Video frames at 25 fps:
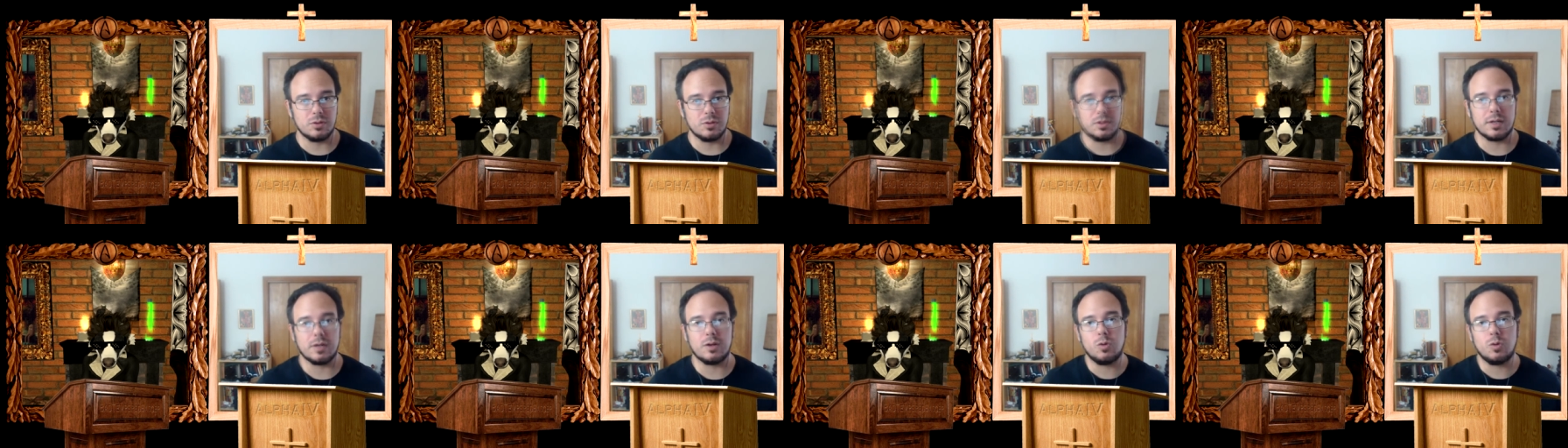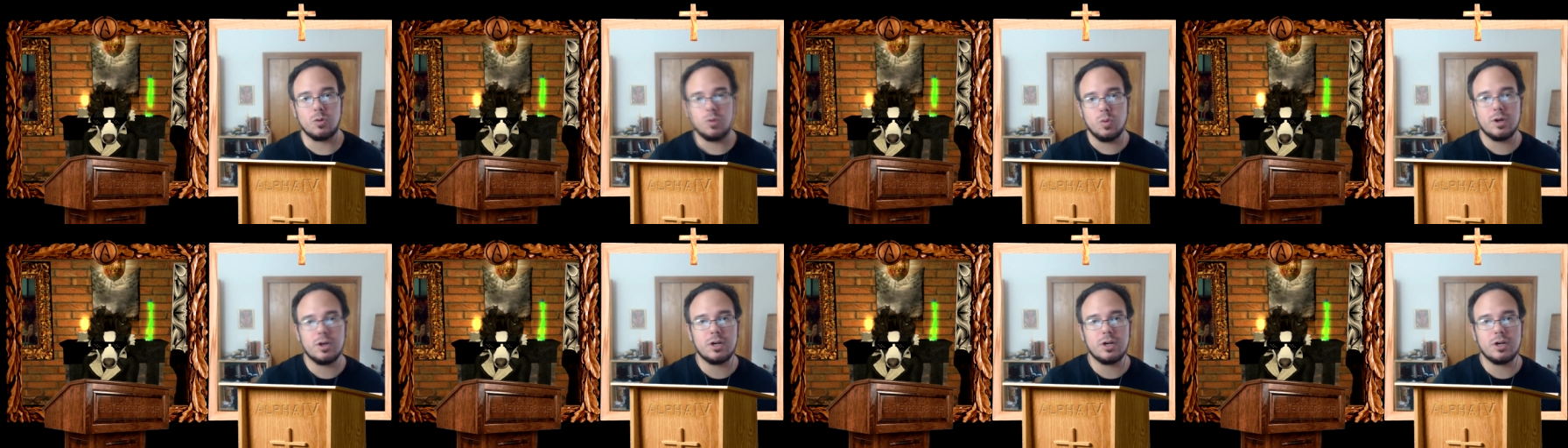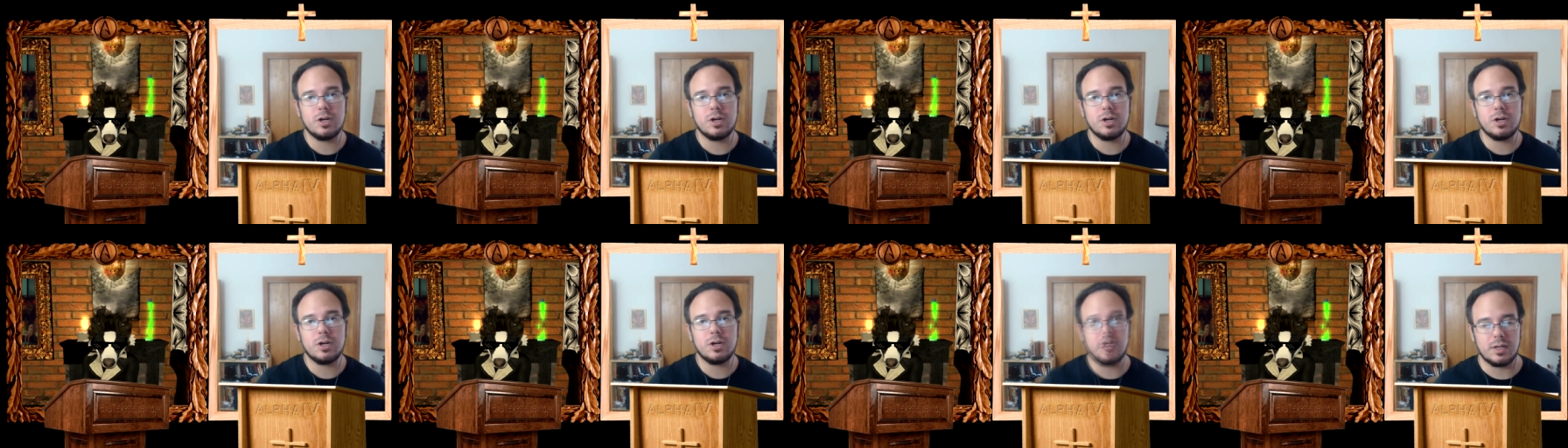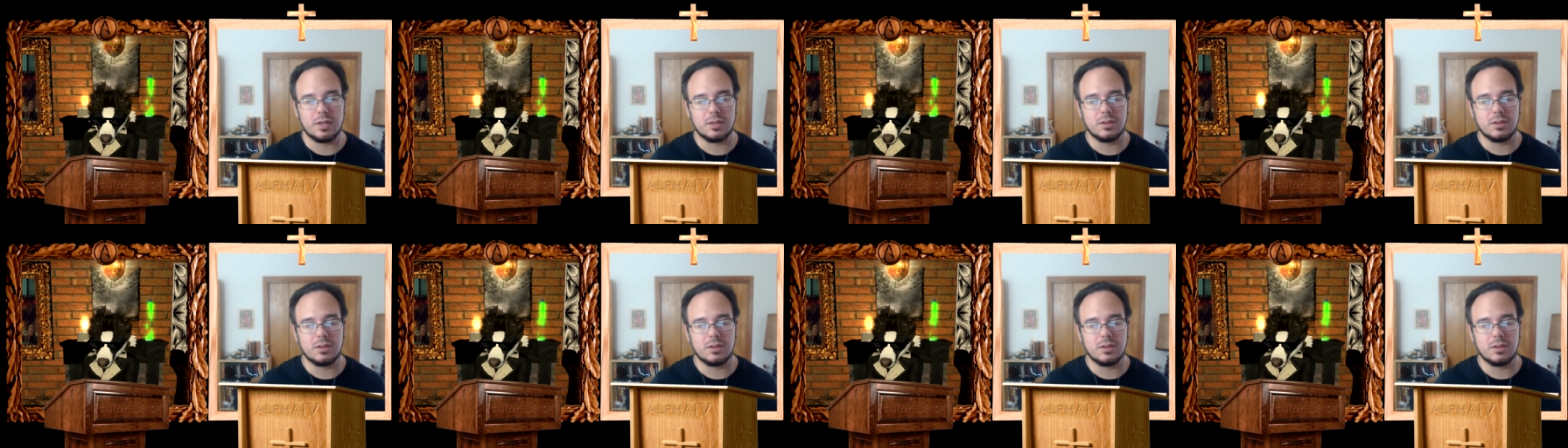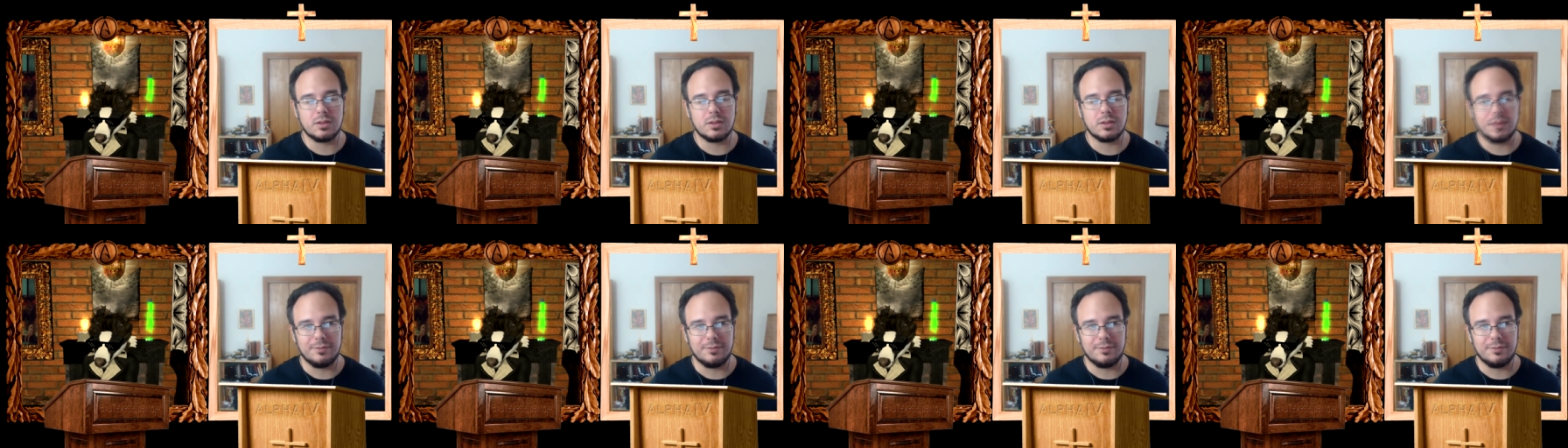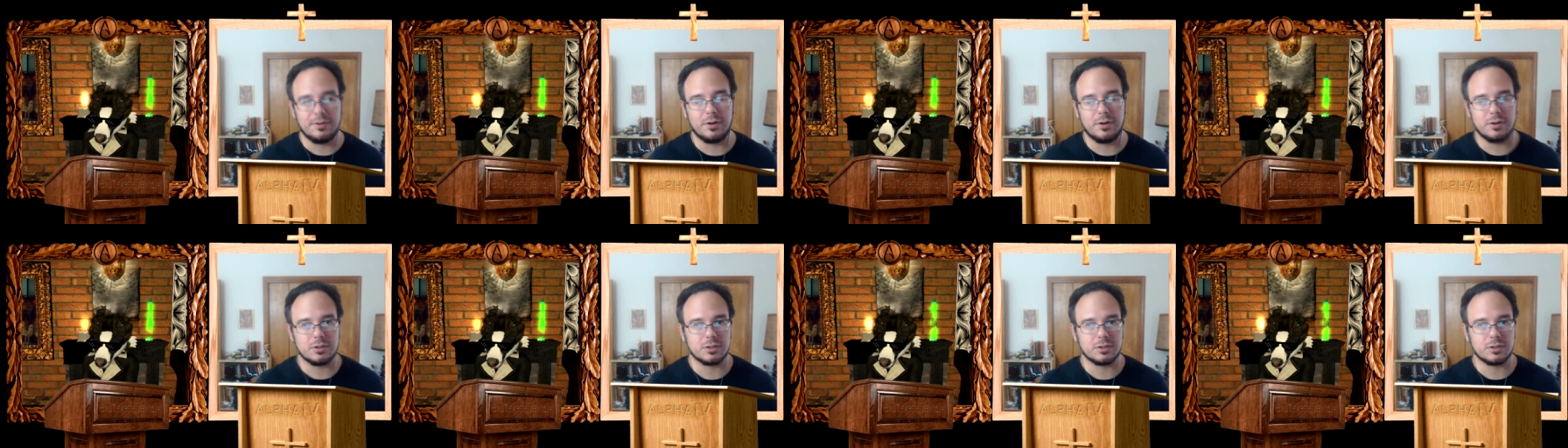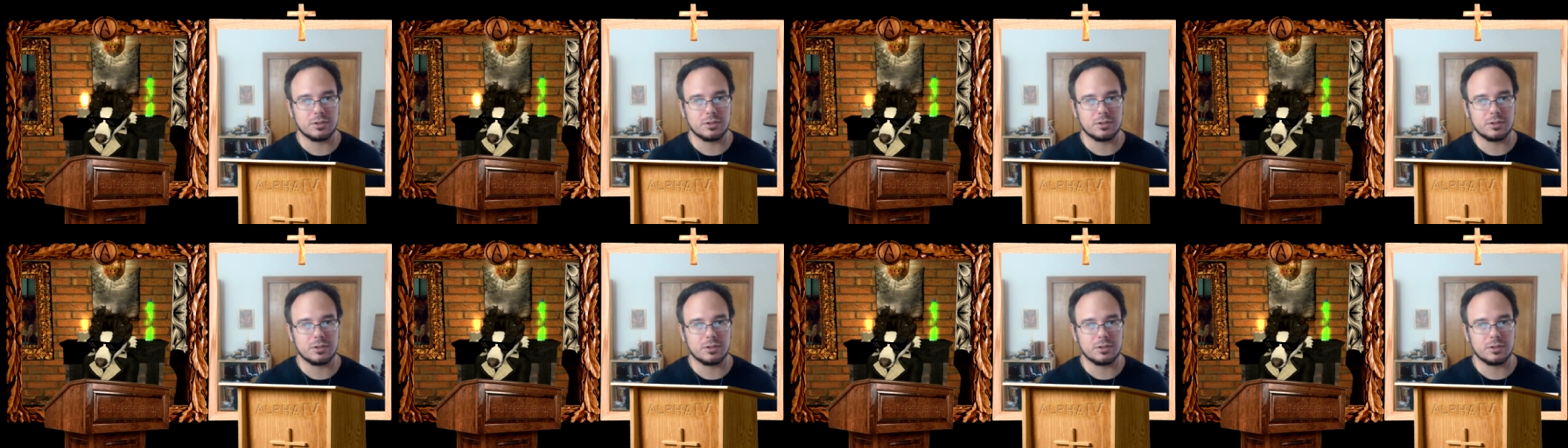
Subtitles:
Like, where do you think it falls?